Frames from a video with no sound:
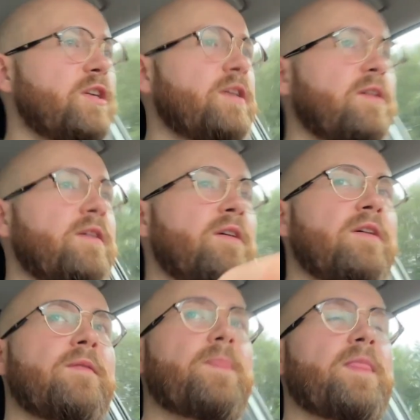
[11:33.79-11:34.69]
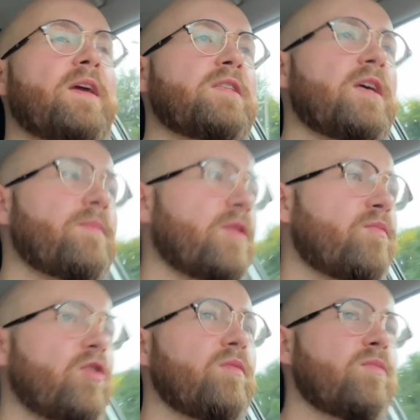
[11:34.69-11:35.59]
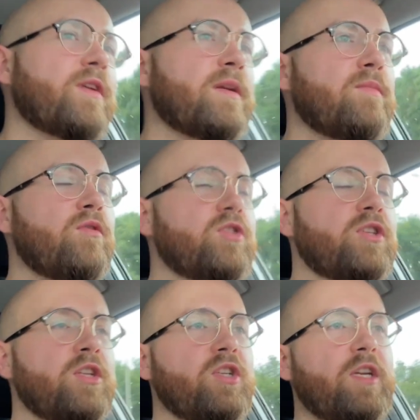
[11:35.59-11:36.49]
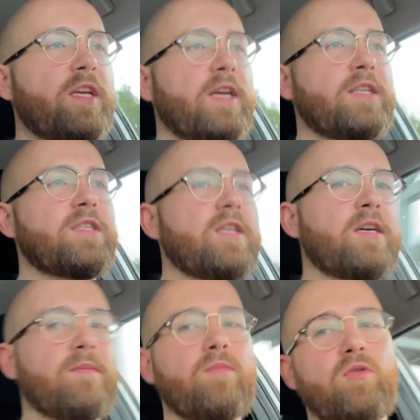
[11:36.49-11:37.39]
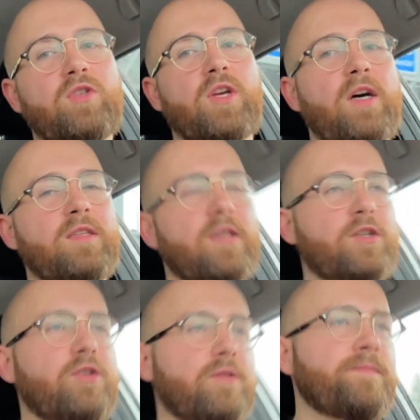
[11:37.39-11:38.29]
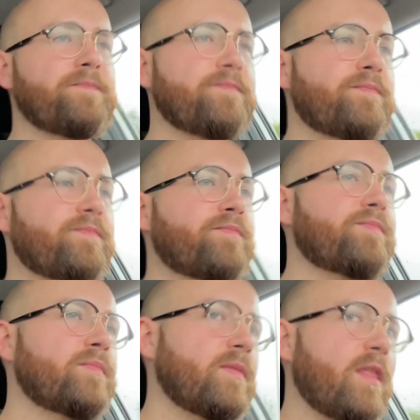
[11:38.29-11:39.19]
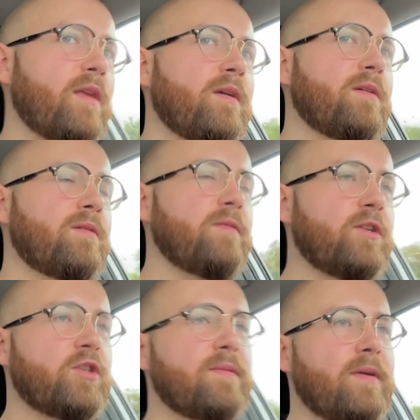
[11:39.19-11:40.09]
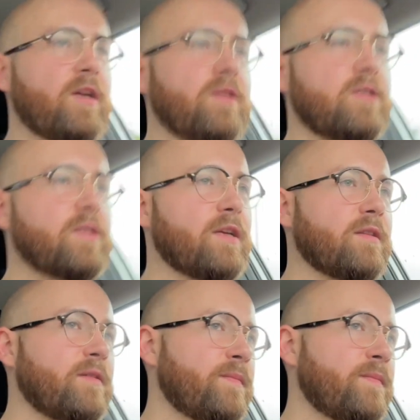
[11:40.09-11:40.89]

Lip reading: And he's like, but the problem with getting more surgery is that more scar tissue, which I understand.